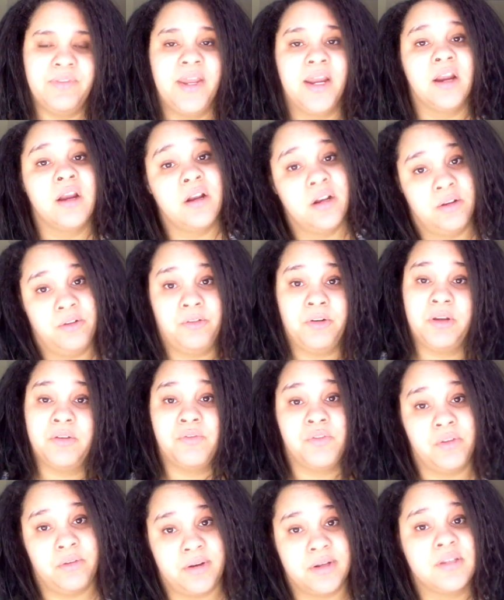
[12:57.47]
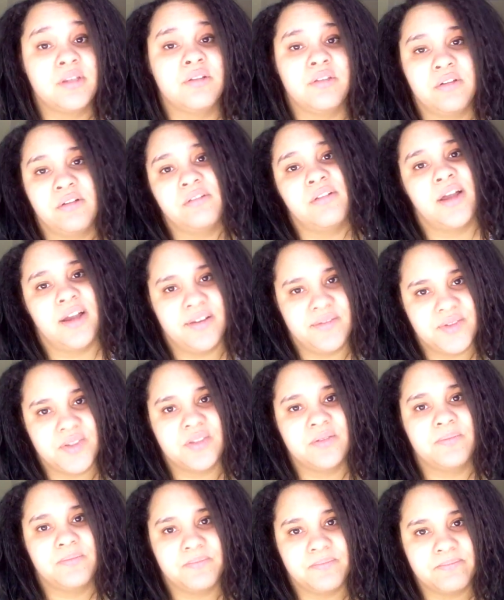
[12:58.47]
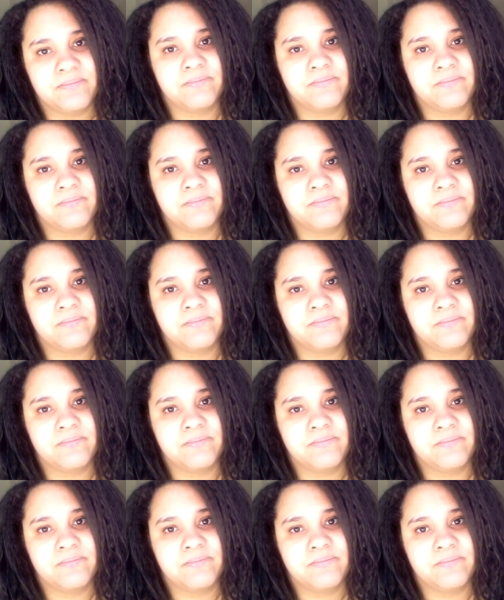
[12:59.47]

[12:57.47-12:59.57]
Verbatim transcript: They're going to grieve for the rest of their lives.